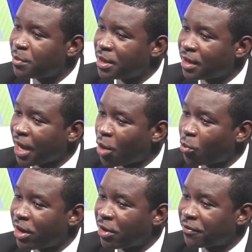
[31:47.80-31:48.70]
be
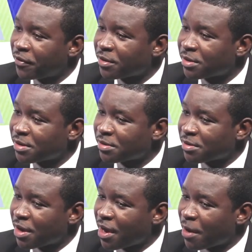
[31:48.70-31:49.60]
aware of
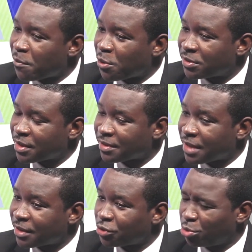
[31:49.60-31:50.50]
a process
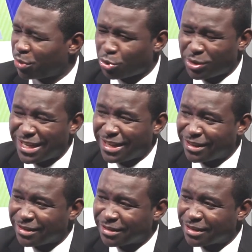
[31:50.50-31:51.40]
that should be
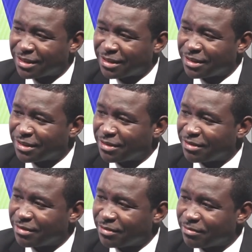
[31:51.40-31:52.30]
routine? No.
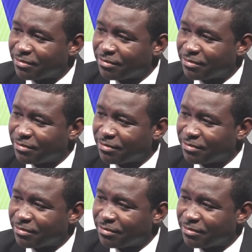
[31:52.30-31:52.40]
The